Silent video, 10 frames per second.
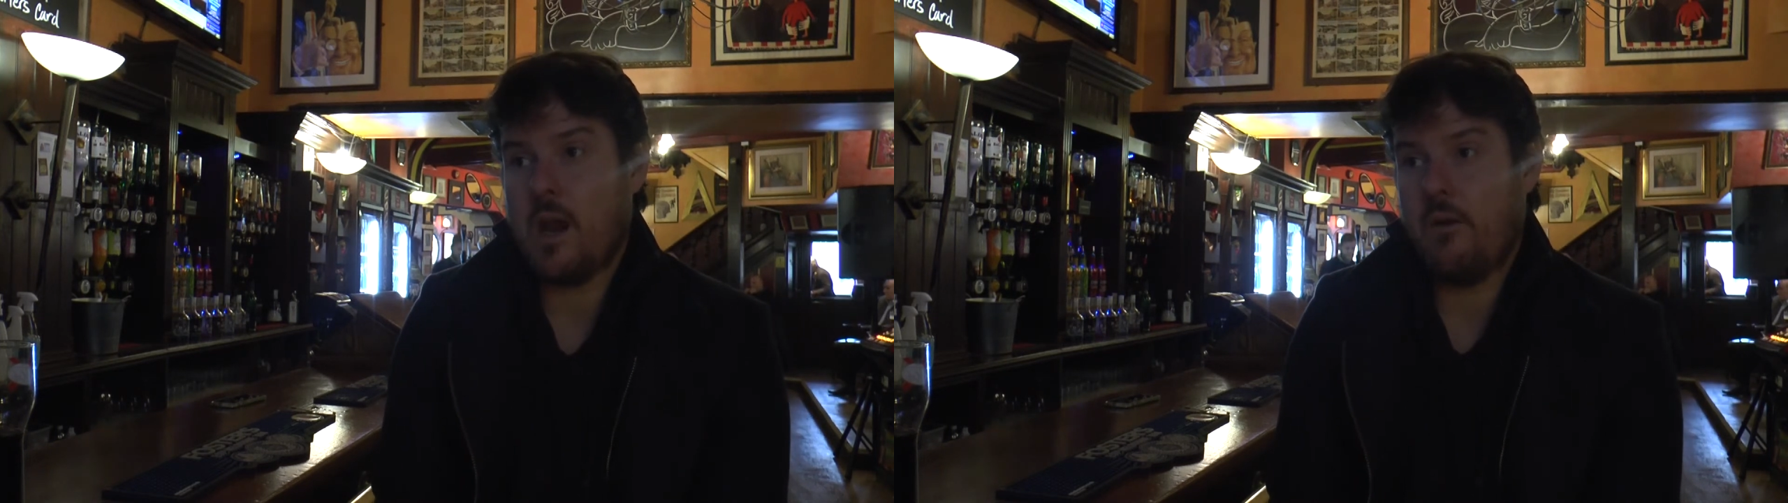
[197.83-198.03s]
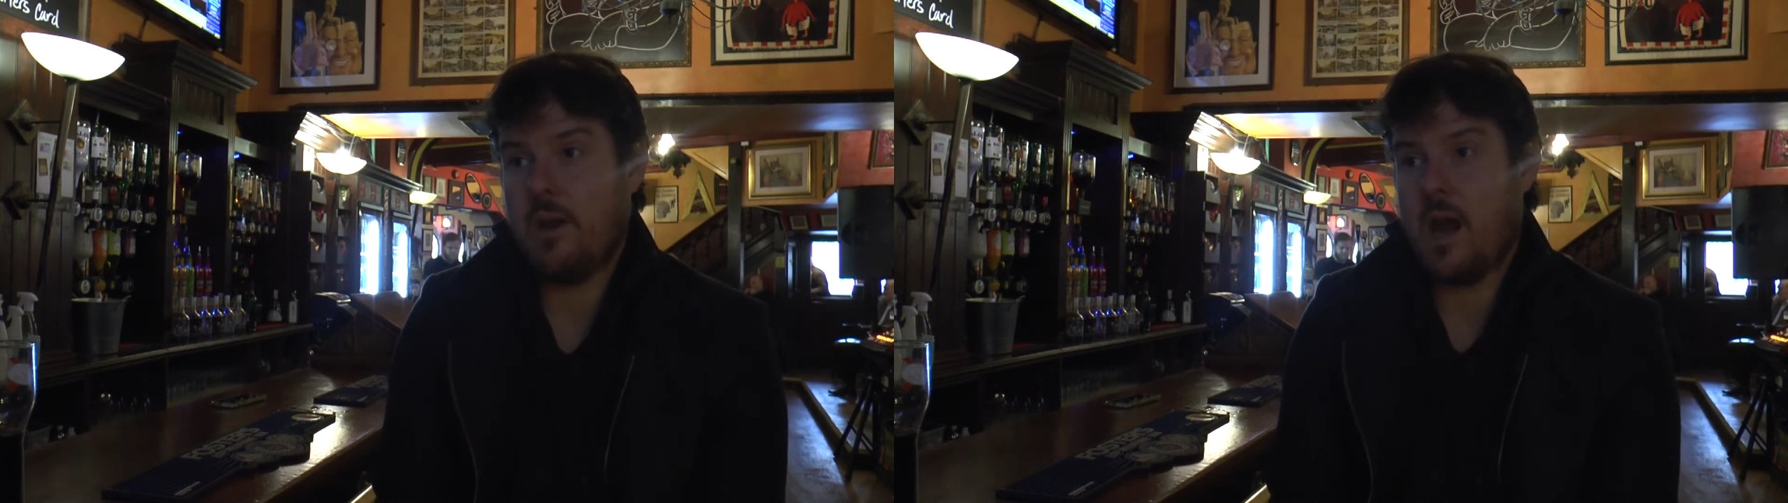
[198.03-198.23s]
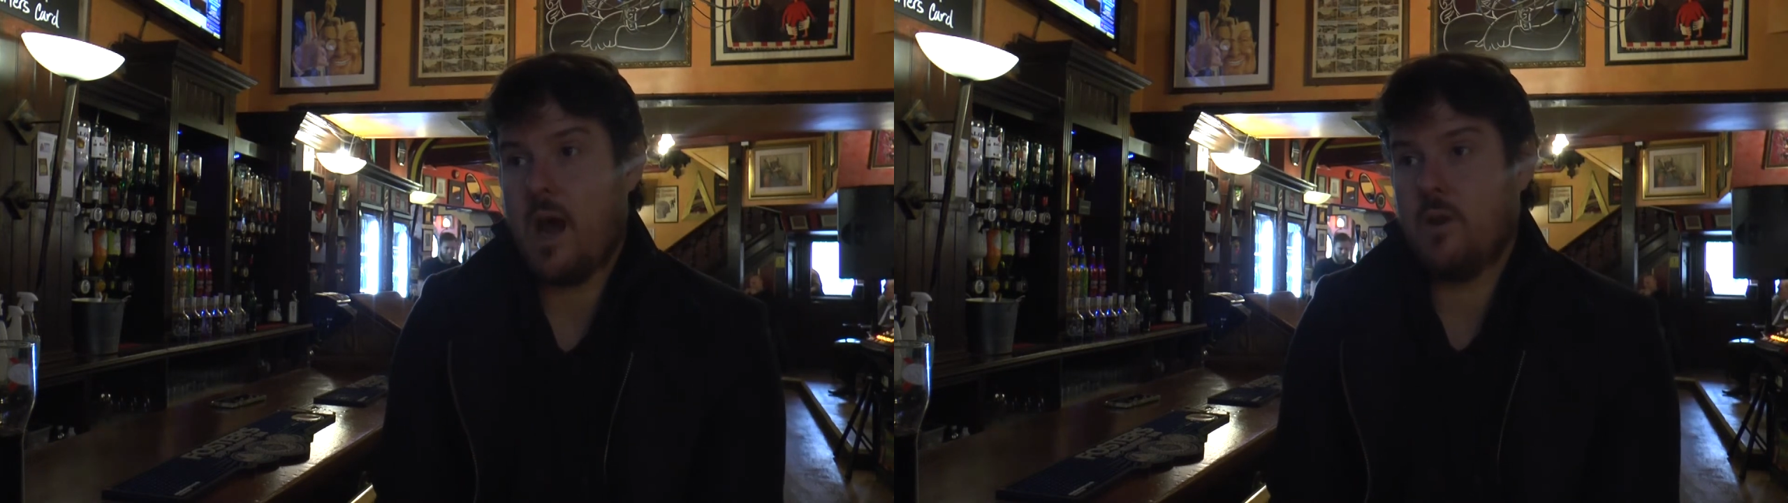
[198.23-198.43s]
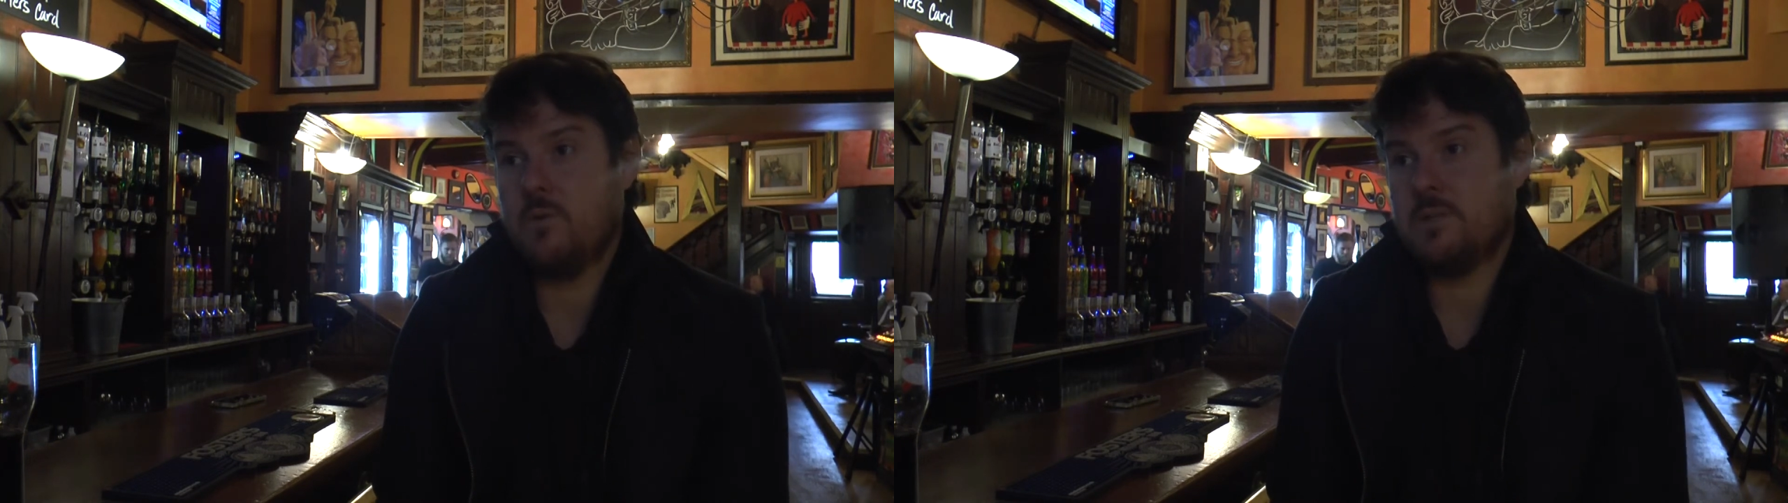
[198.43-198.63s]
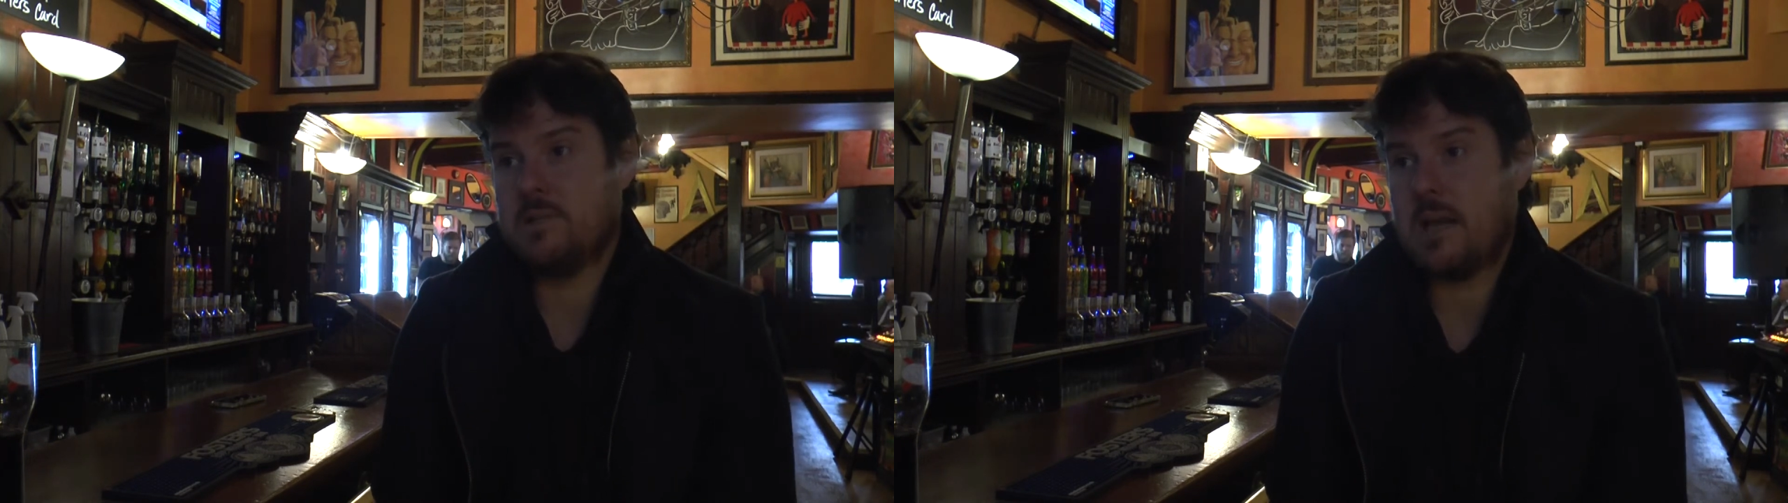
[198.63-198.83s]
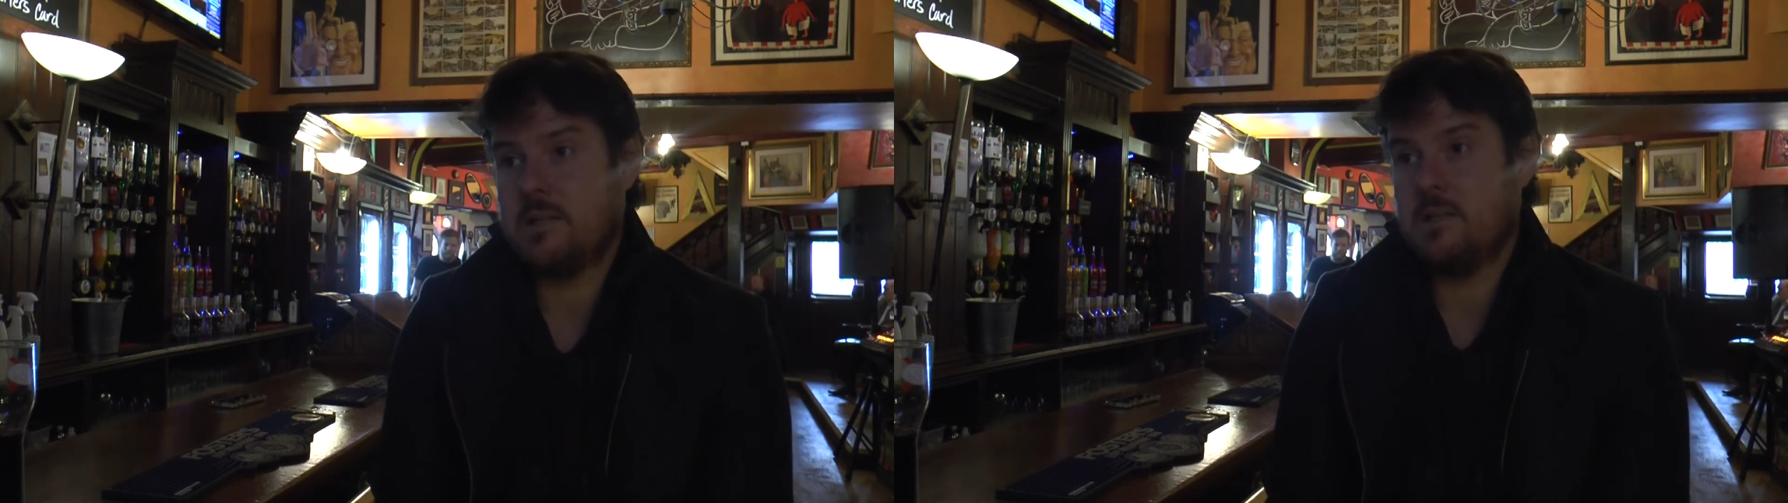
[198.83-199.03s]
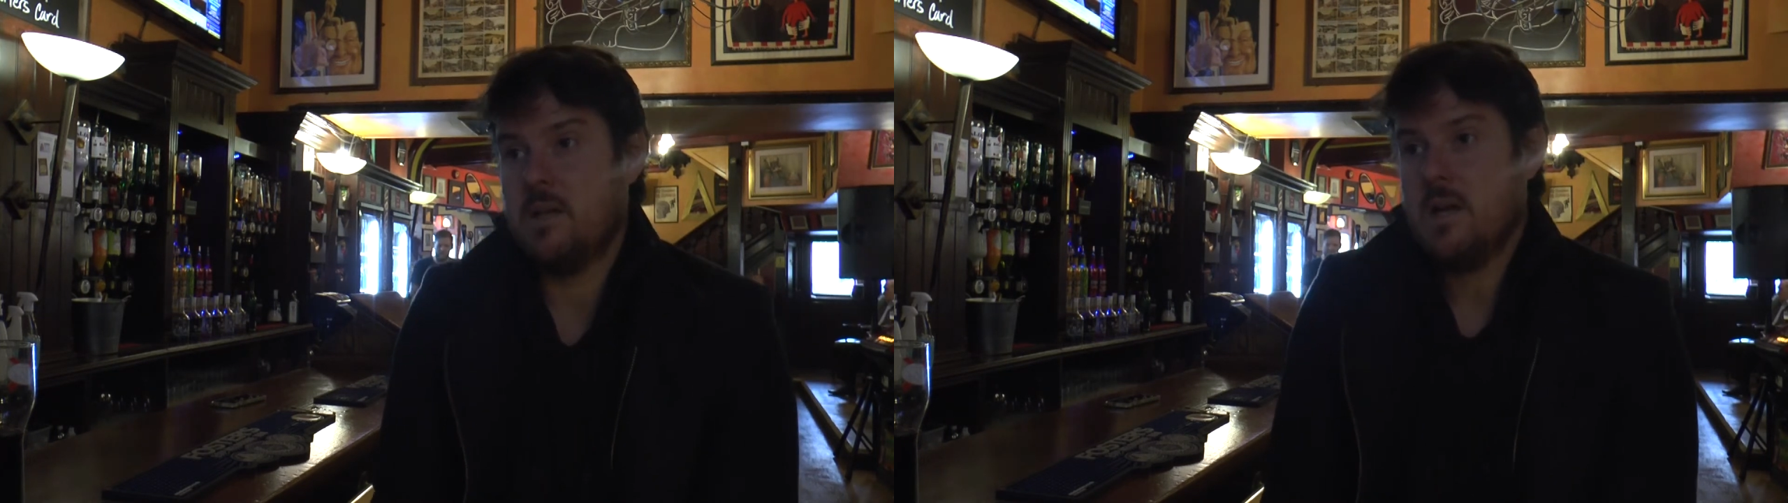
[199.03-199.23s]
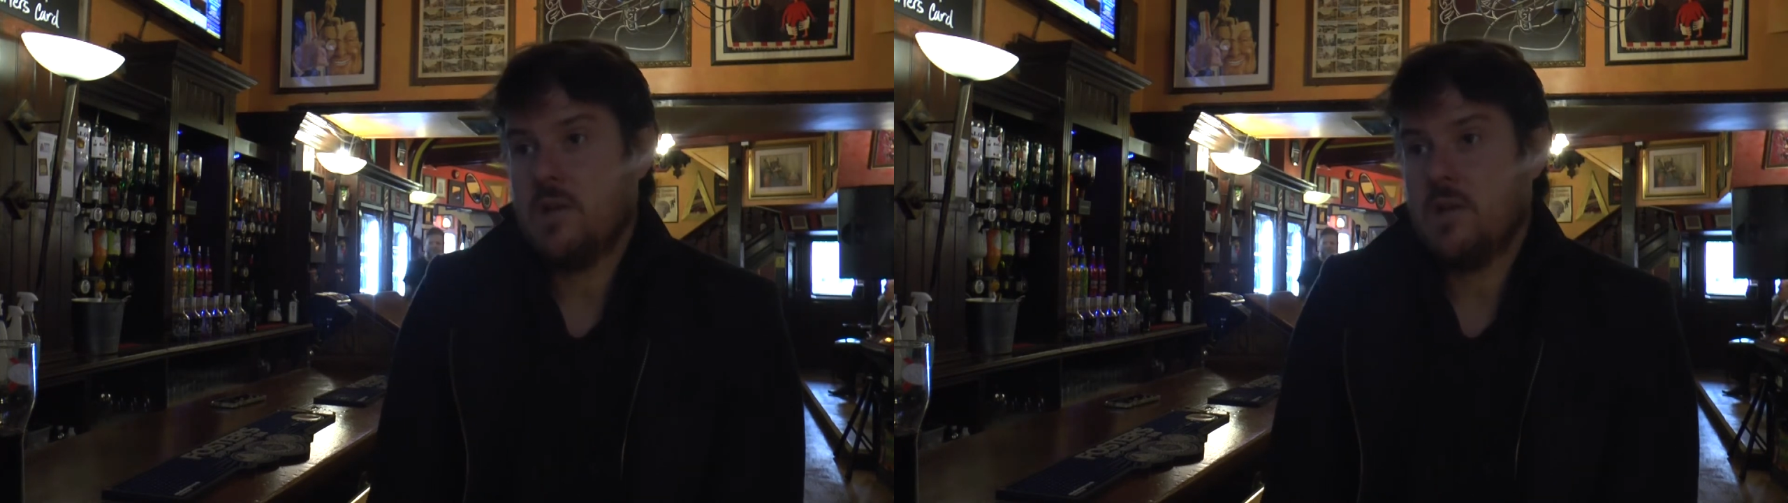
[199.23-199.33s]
Gary Carter was attacked in